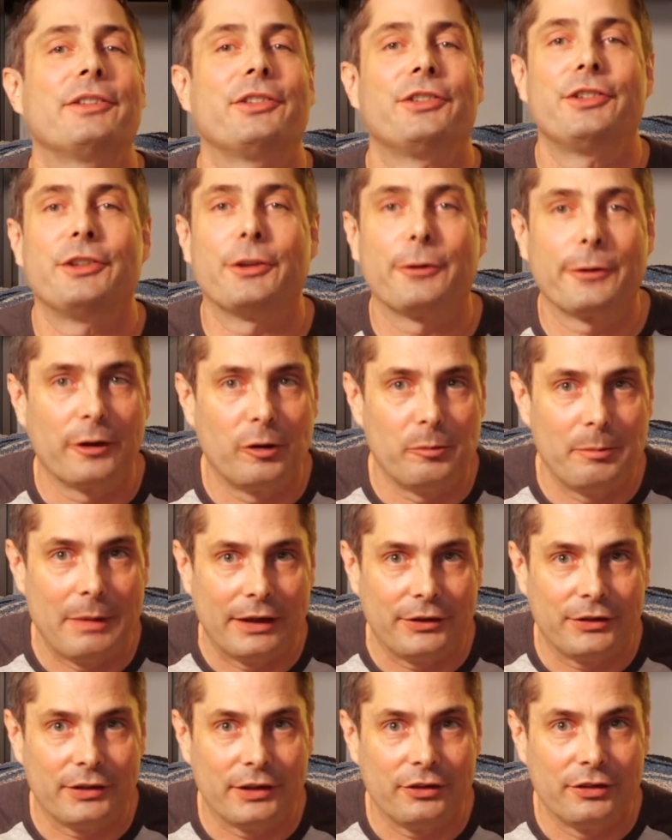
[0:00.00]
serial
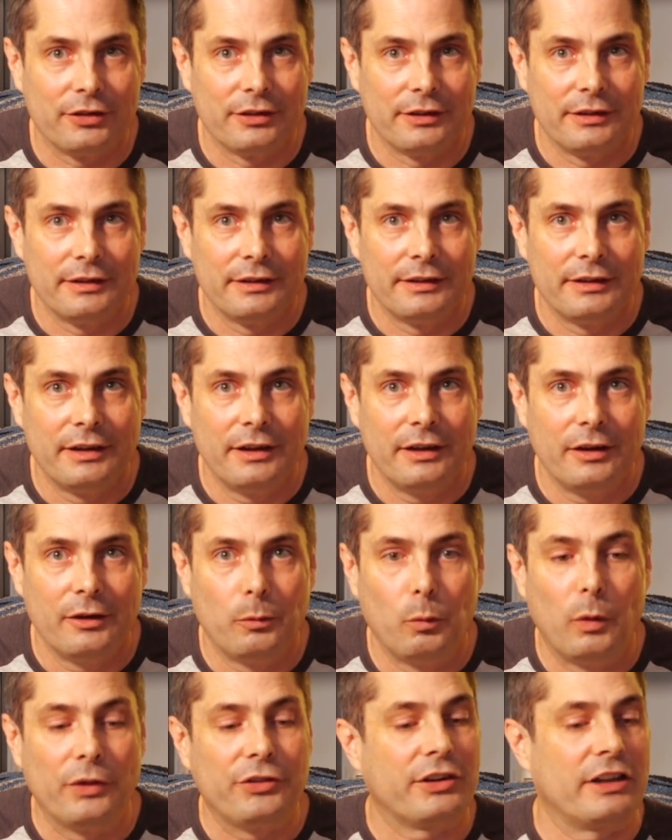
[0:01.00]
message
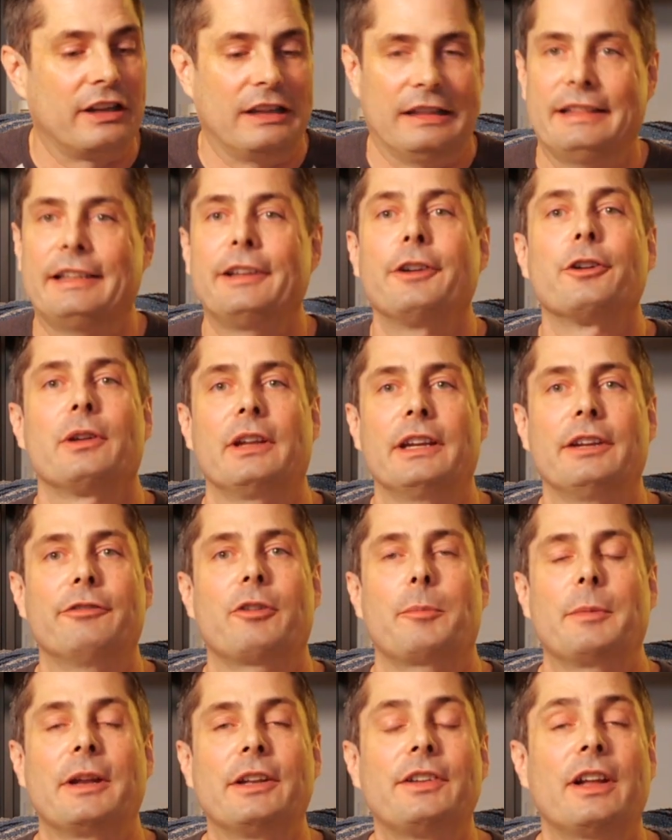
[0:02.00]
was clearly
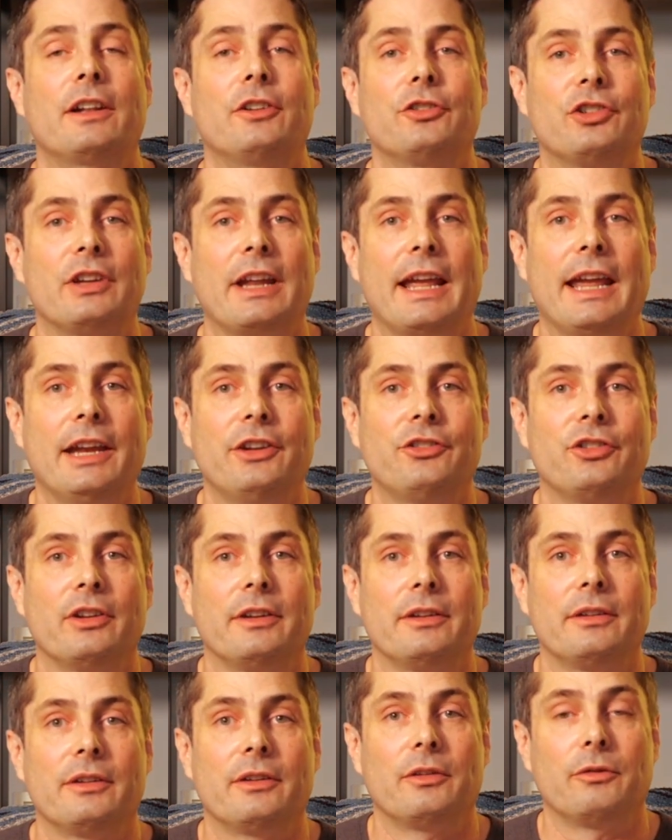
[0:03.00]
from an intelligent agent